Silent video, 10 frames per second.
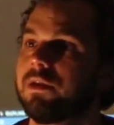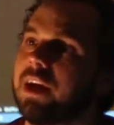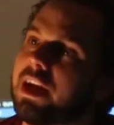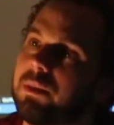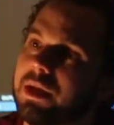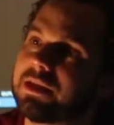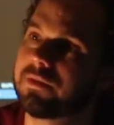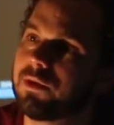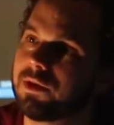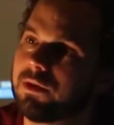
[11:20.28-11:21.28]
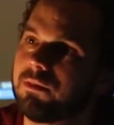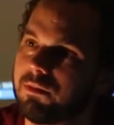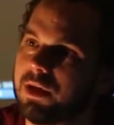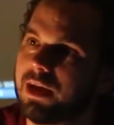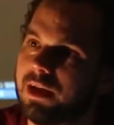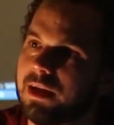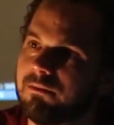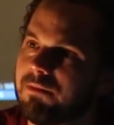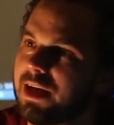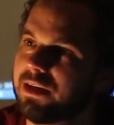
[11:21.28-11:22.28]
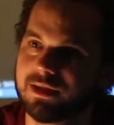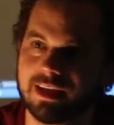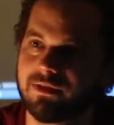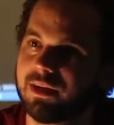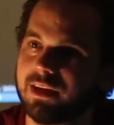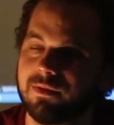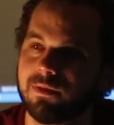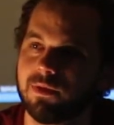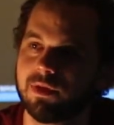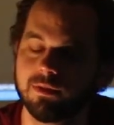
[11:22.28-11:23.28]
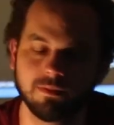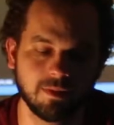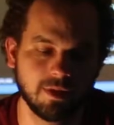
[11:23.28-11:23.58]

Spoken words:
your database for you. Yeah, it does everything for you.